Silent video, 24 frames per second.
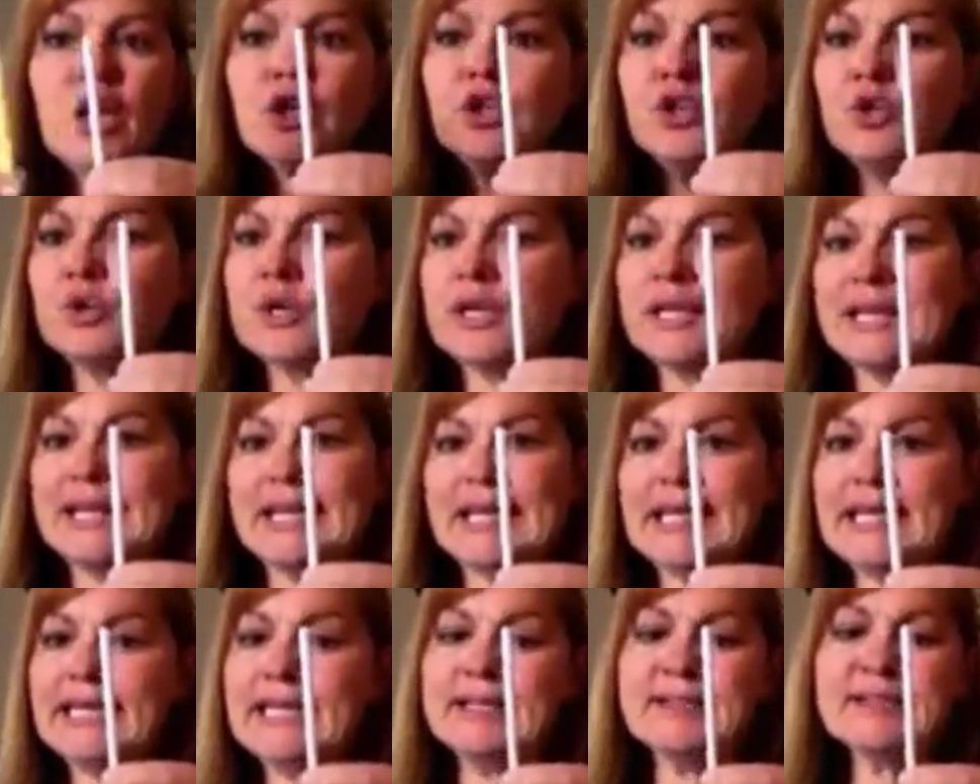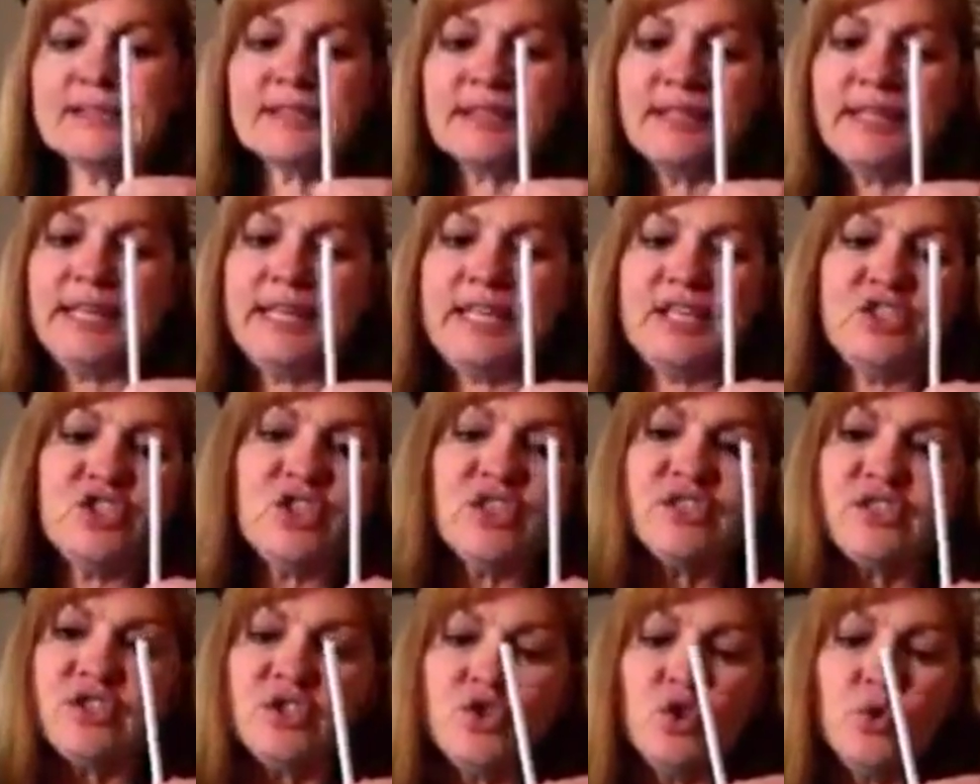you can easily
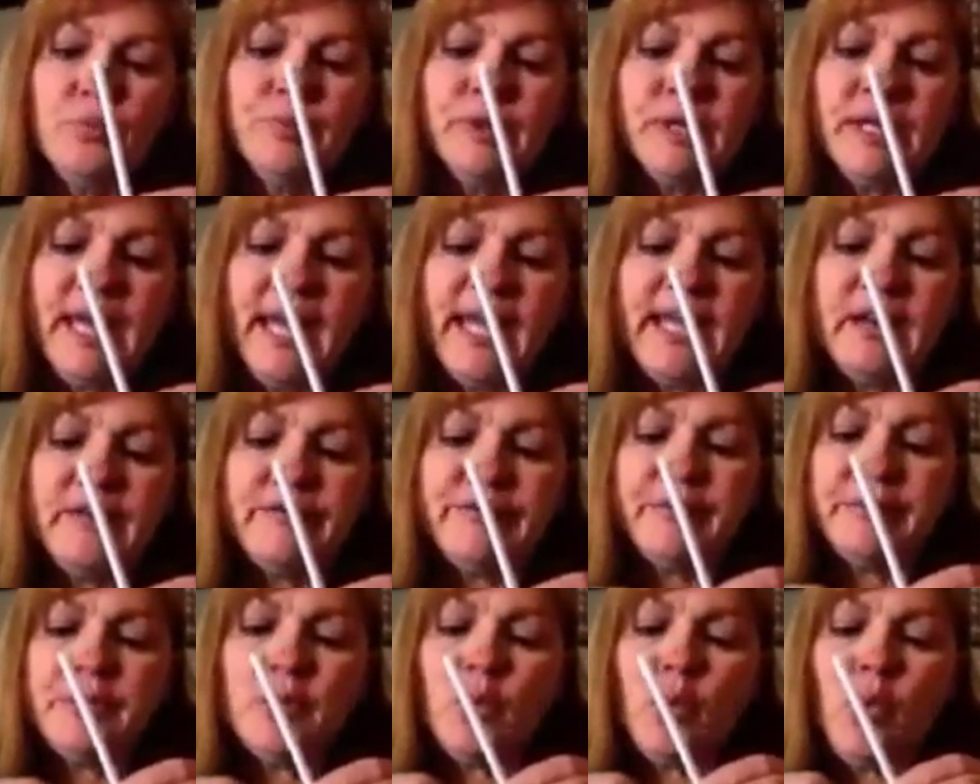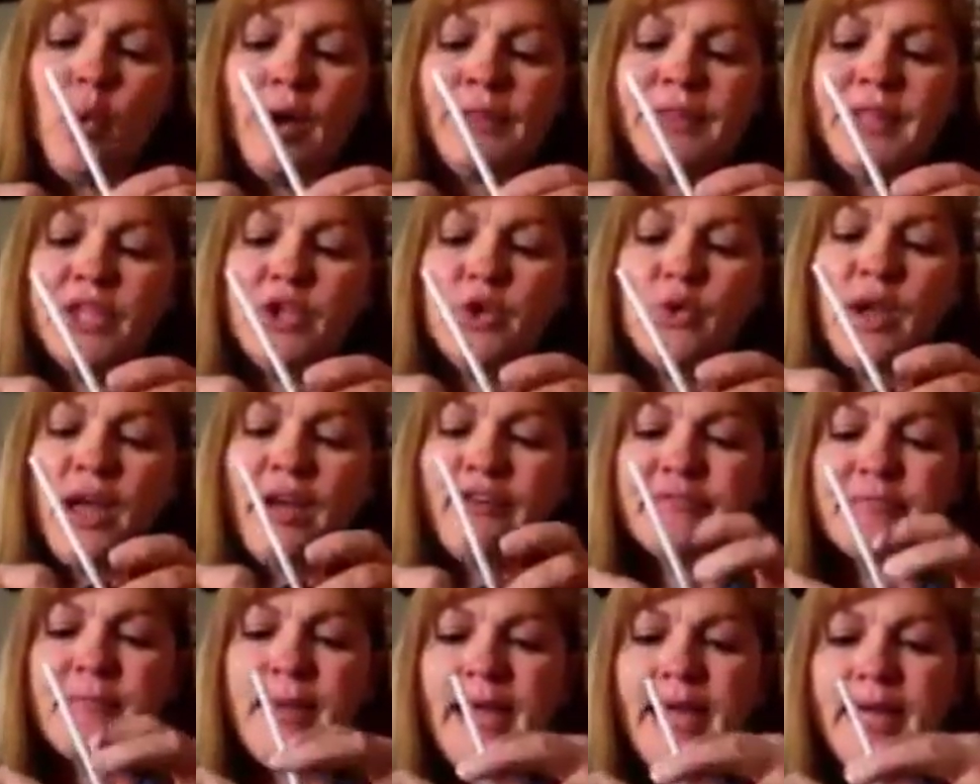just duplicate it from the one that you
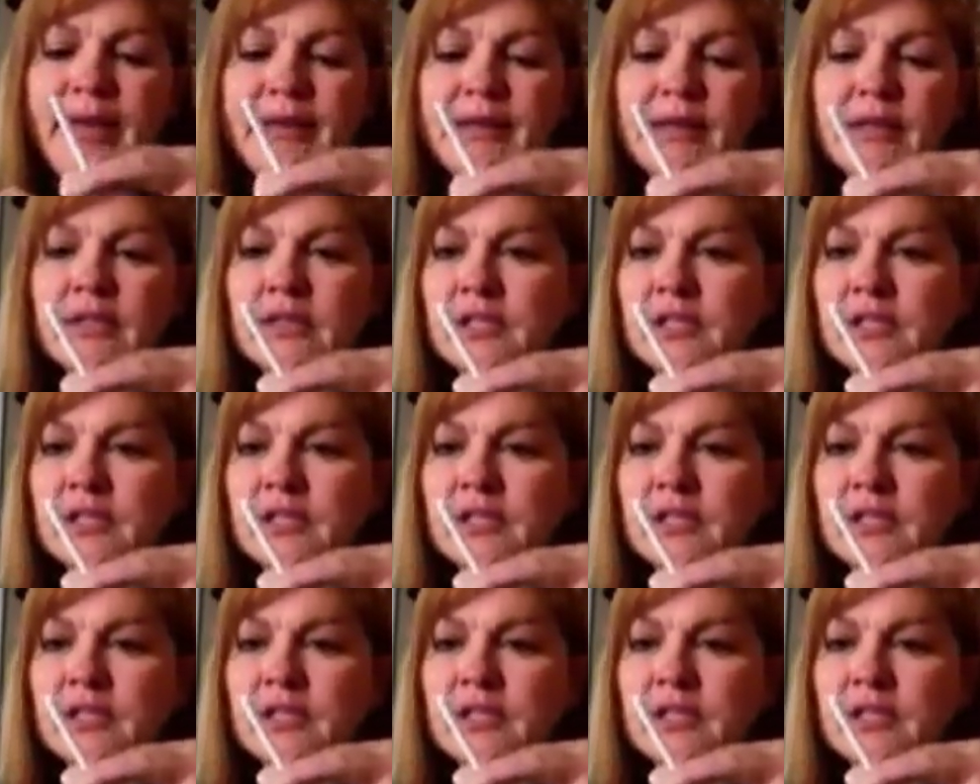have made.